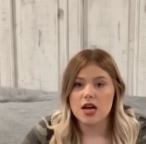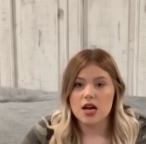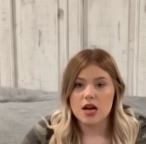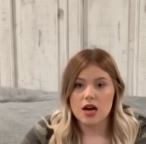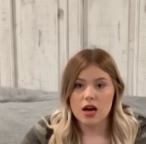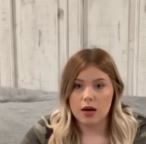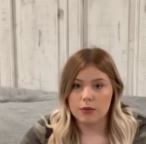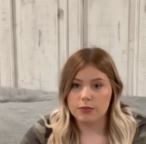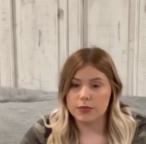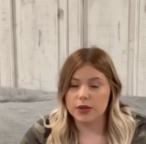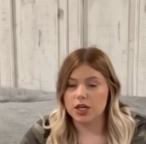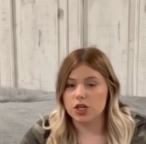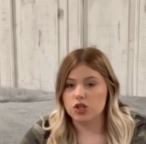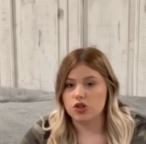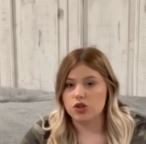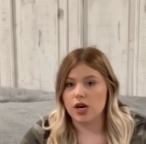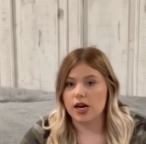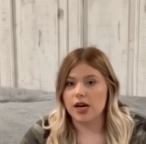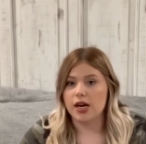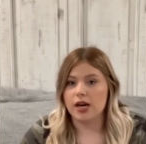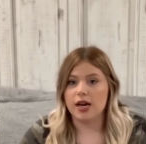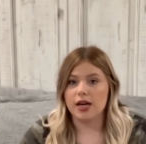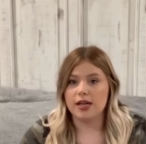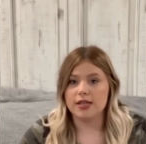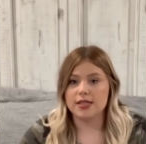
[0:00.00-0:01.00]
I'm going to try to
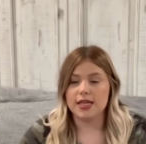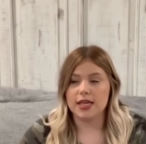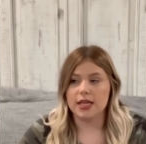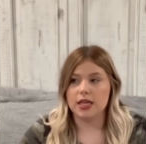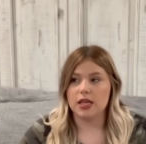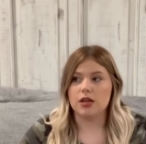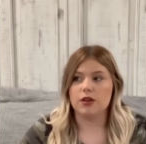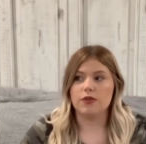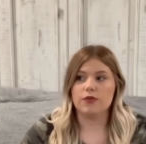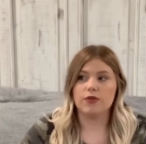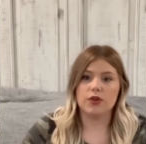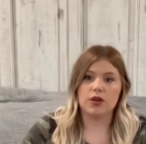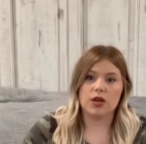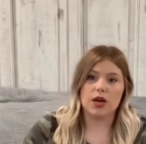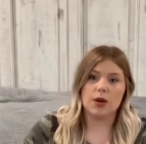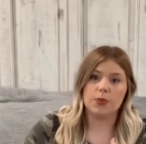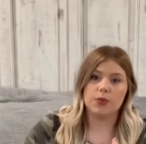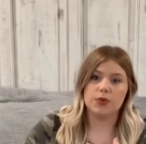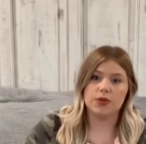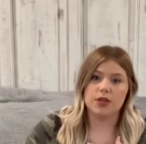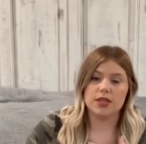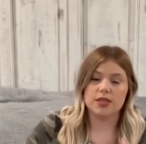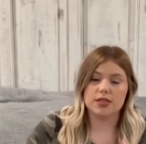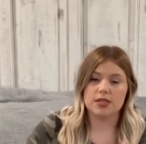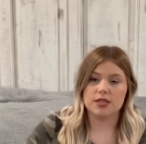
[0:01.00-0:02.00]
not take it for a couple
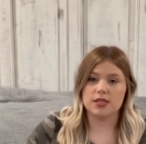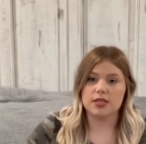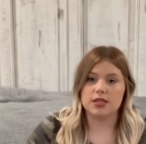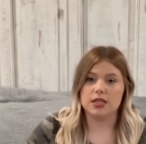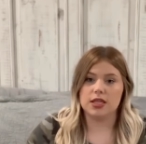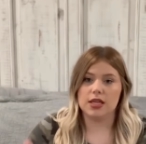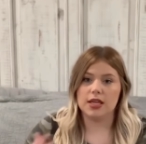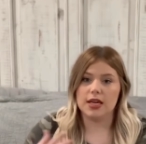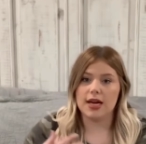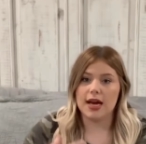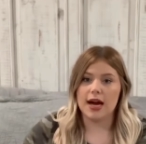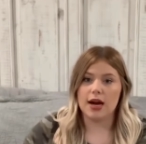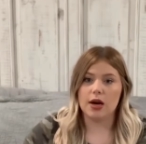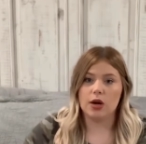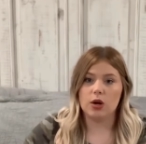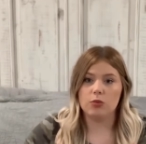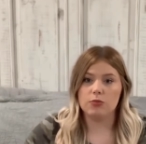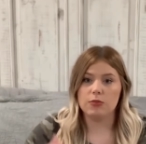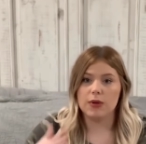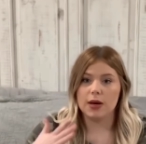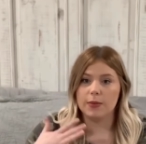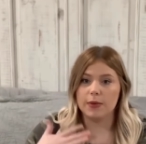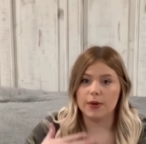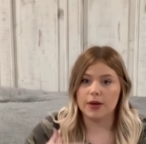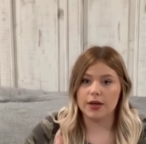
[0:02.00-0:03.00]
days and see how my
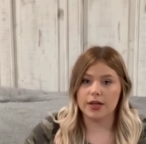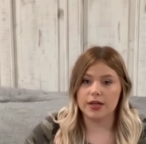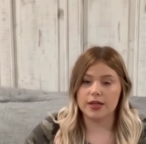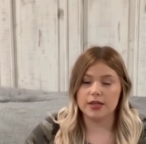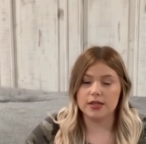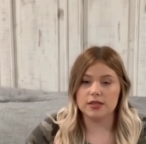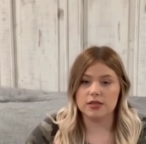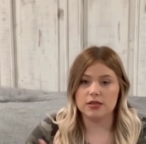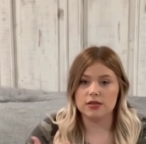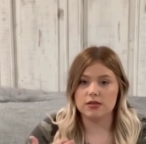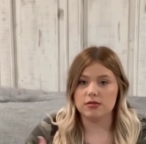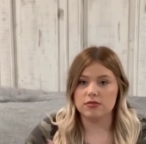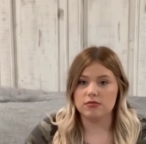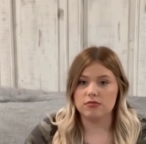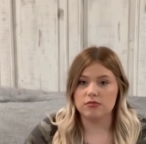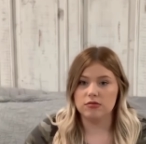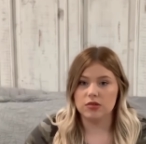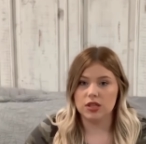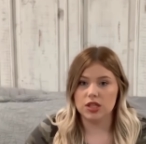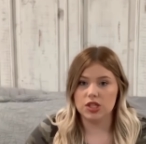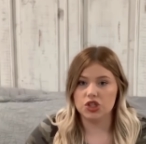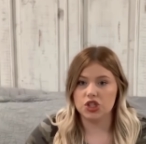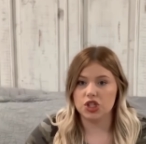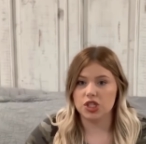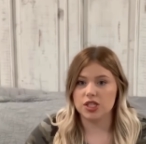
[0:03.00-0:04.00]
body is
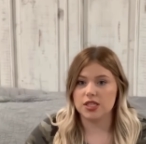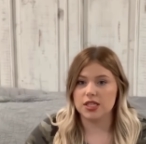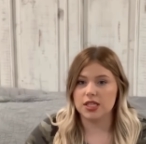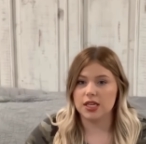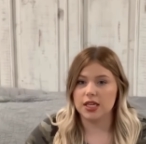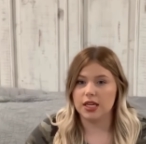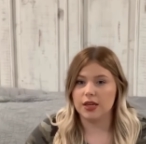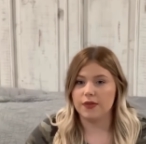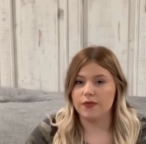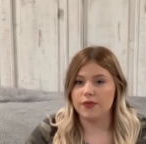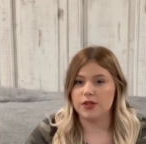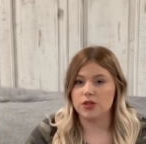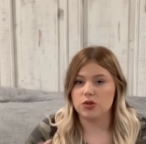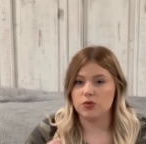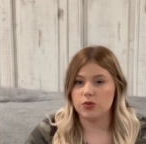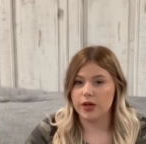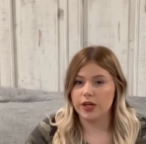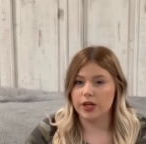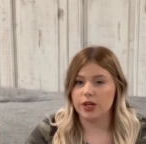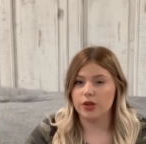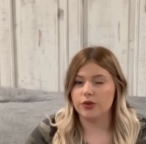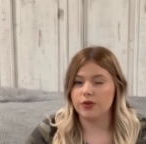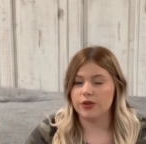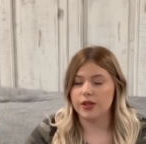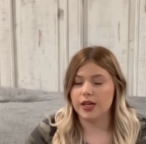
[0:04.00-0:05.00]
adjusting, if it's
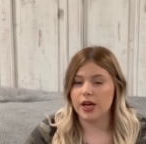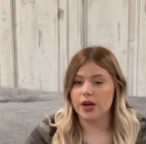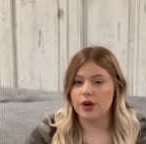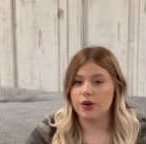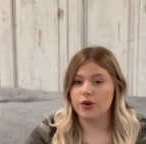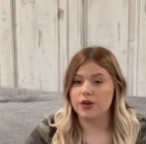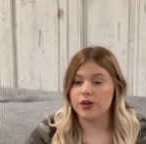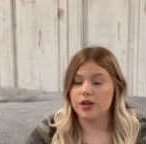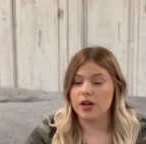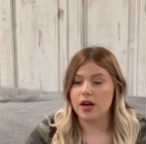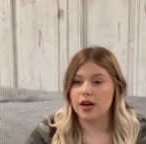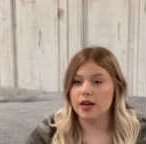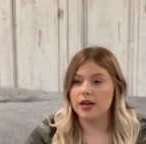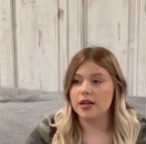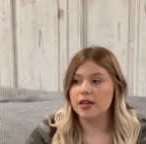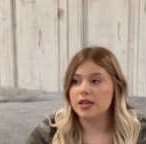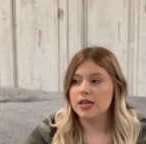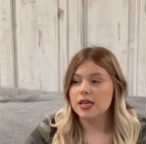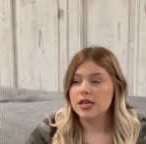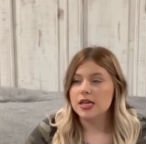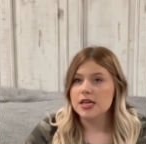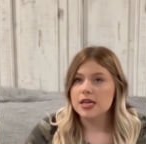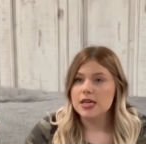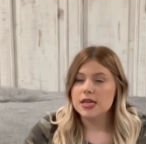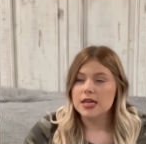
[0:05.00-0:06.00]
regular yet or not.
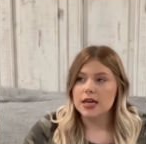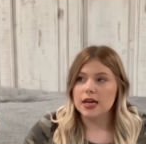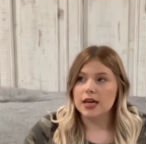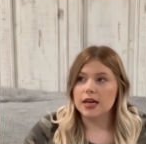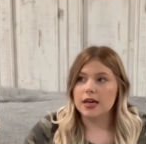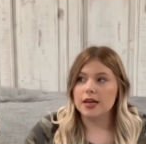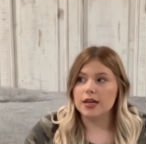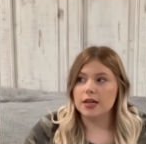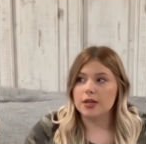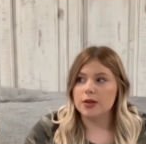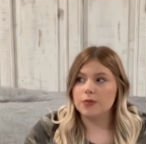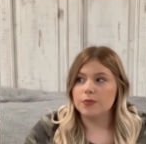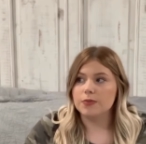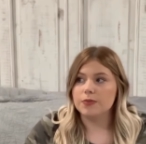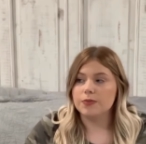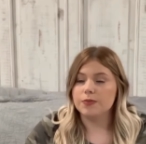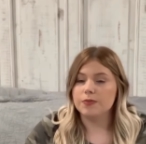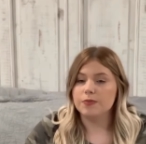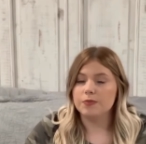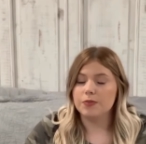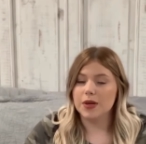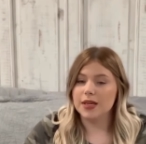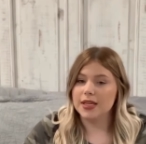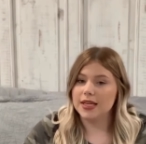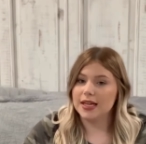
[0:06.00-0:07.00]
Um,
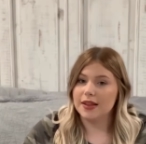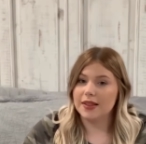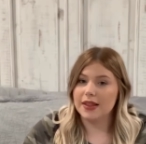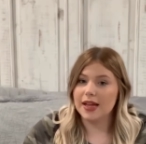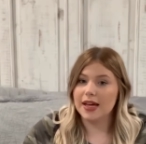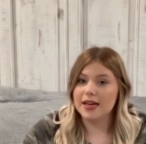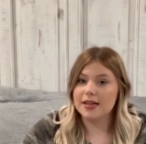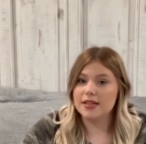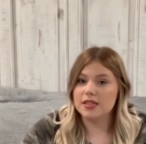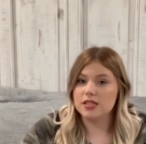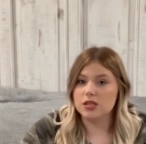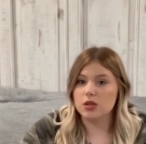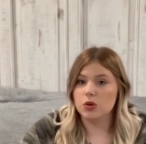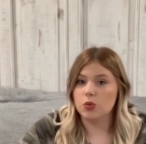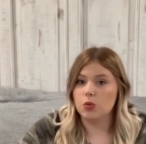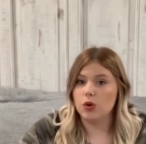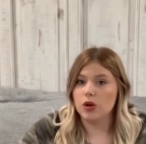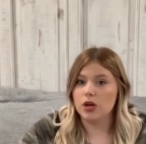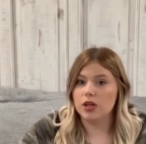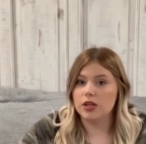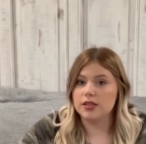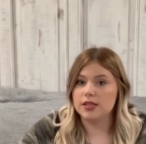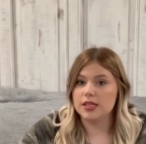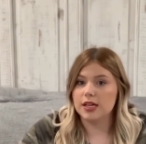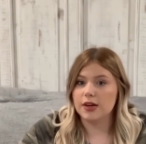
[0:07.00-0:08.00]
but yeah, that is the
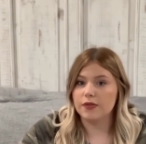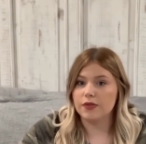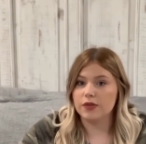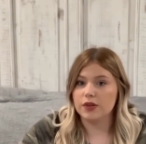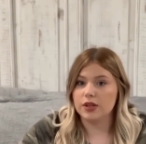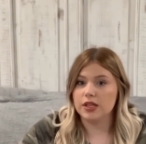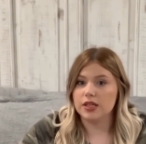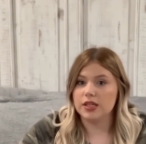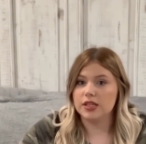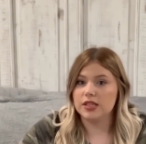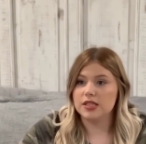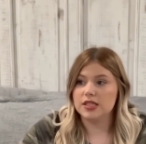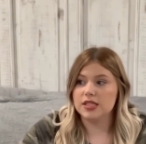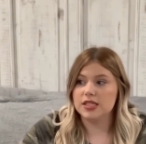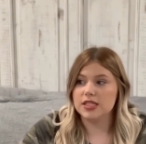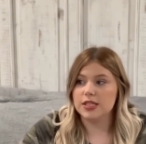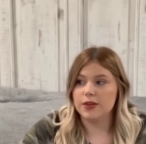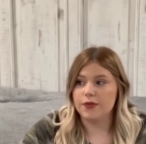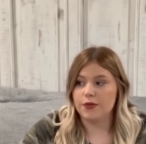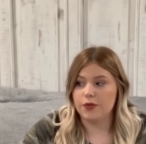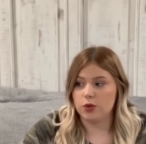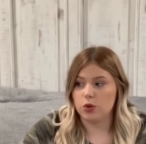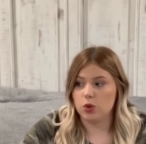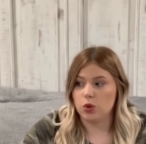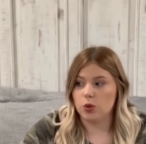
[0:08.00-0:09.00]
one definitely
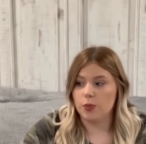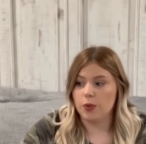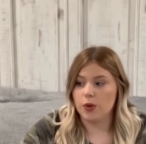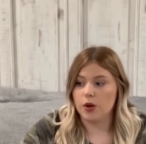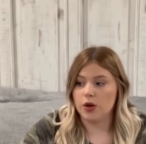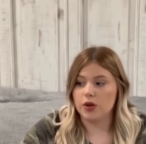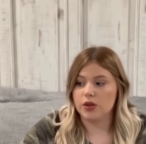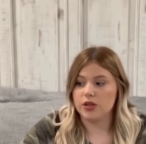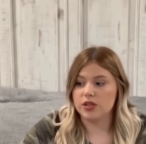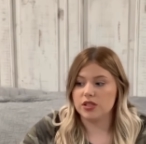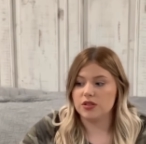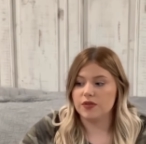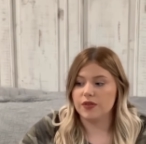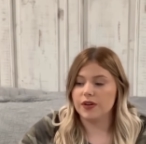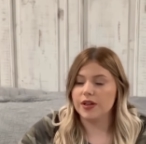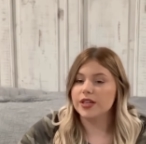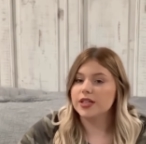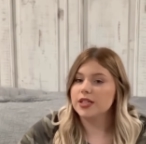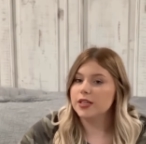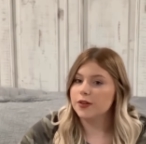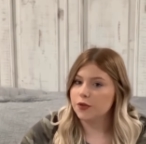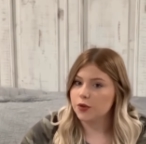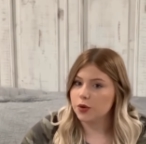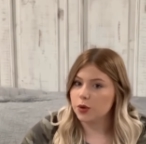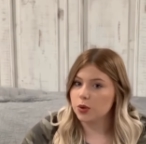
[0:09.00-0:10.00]
difficult part. It's very
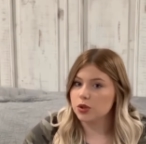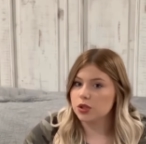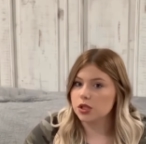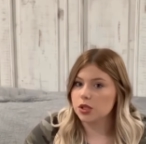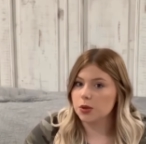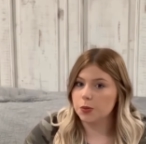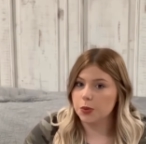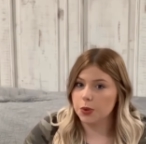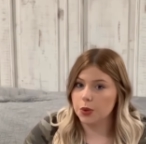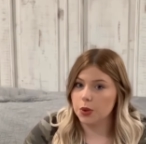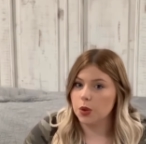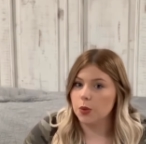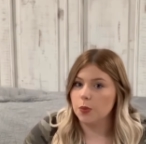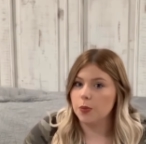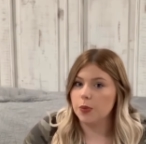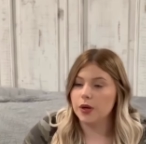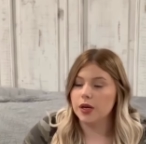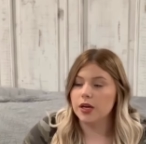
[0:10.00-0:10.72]
difficult to poop.